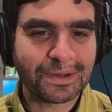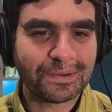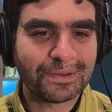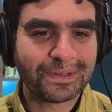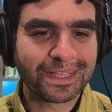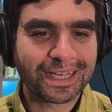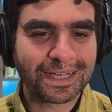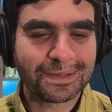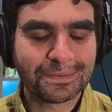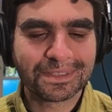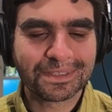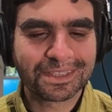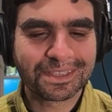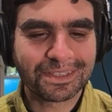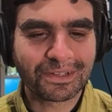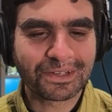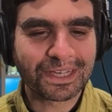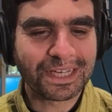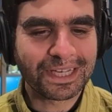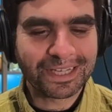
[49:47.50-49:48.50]
and I was
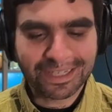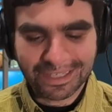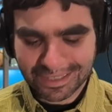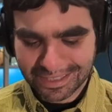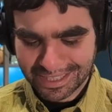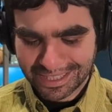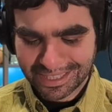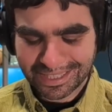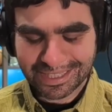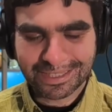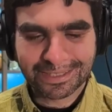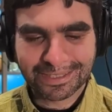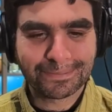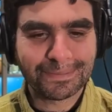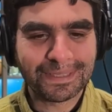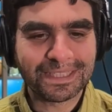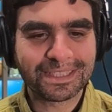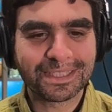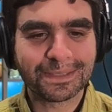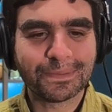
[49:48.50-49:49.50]
looking to
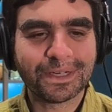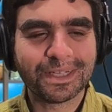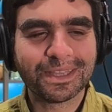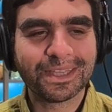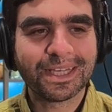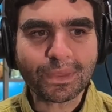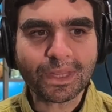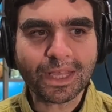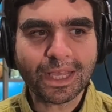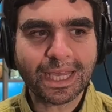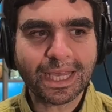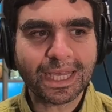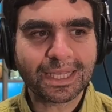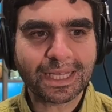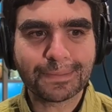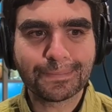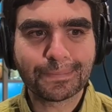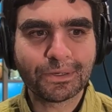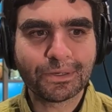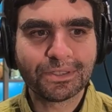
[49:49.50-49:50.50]
meet someone, and
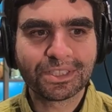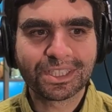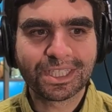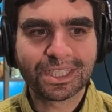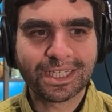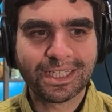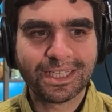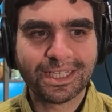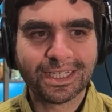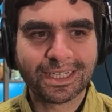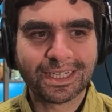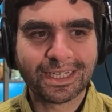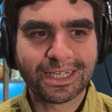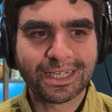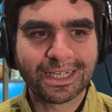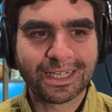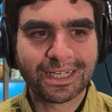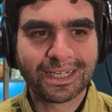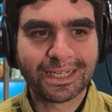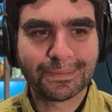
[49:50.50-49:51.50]
I posted
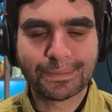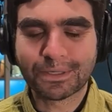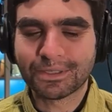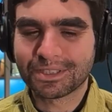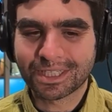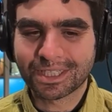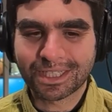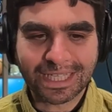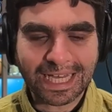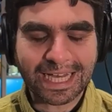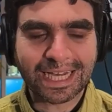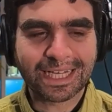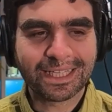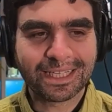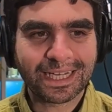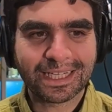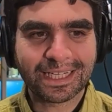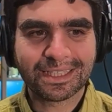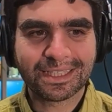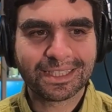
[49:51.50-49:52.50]
an
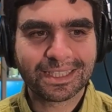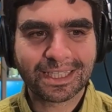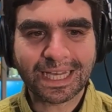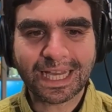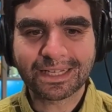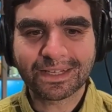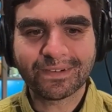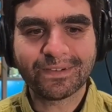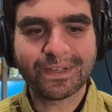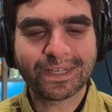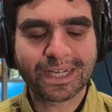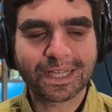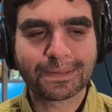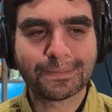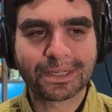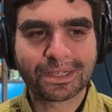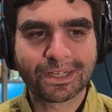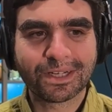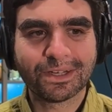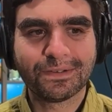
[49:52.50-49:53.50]
ad, and I actually got a
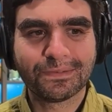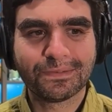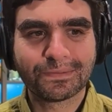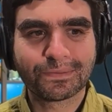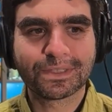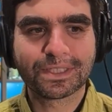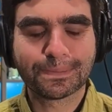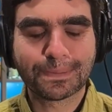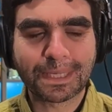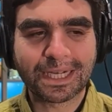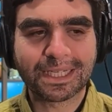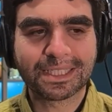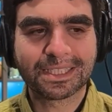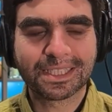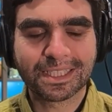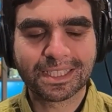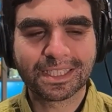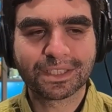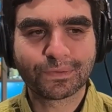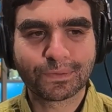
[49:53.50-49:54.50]
bunch of
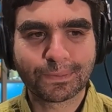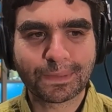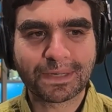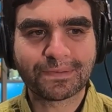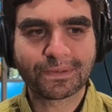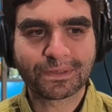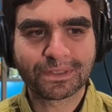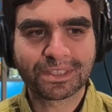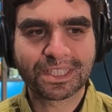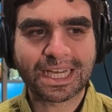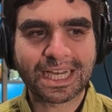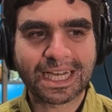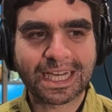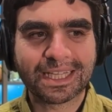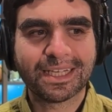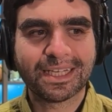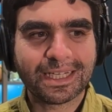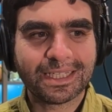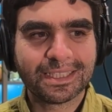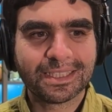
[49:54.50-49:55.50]
responses from my first
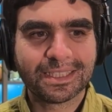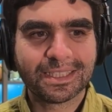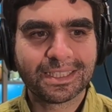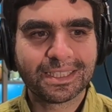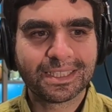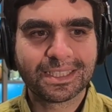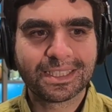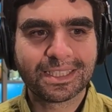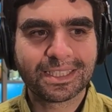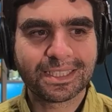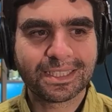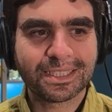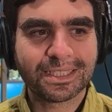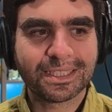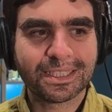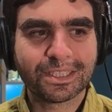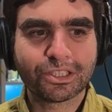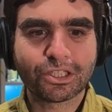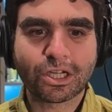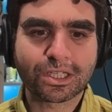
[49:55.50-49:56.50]
ad, and
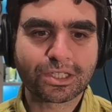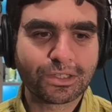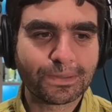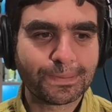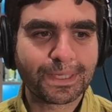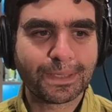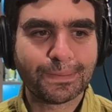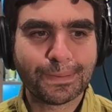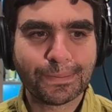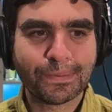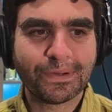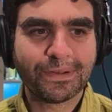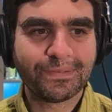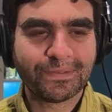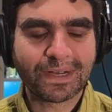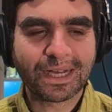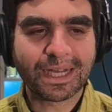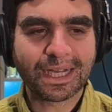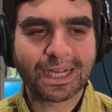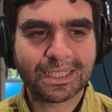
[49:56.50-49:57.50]
talked to a bunch of people
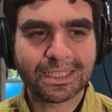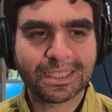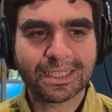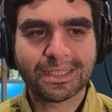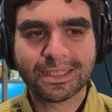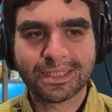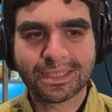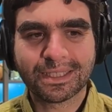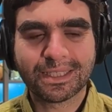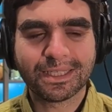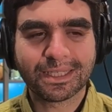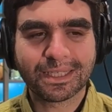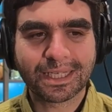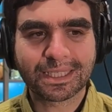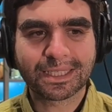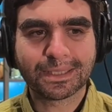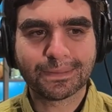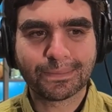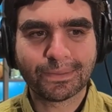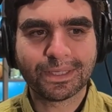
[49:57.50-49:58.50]
online. Didn't
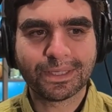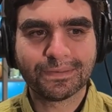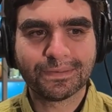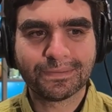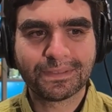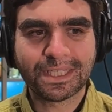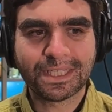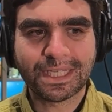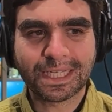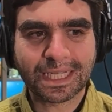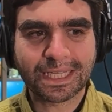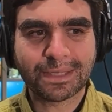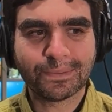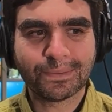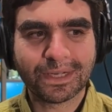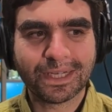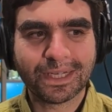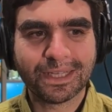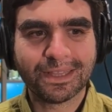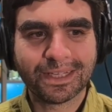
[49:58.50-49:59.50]
get to the point of seeing
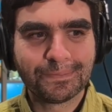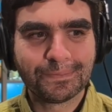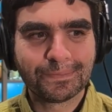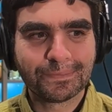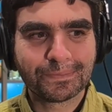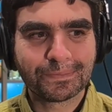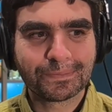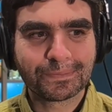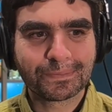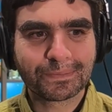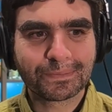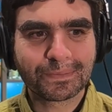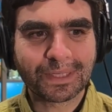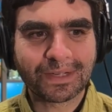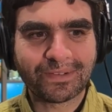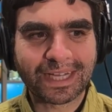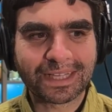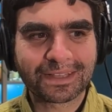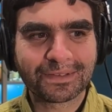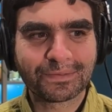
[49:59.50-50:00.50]
anyone. A
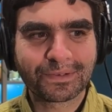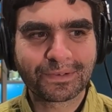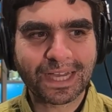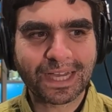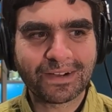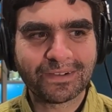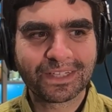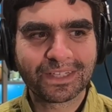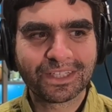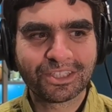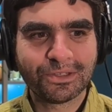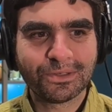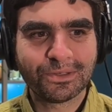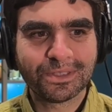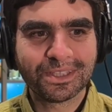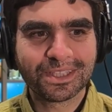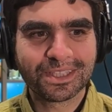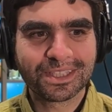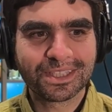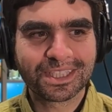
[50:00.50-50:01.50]
lot of college
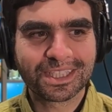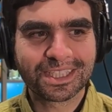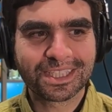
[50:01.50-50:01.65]
students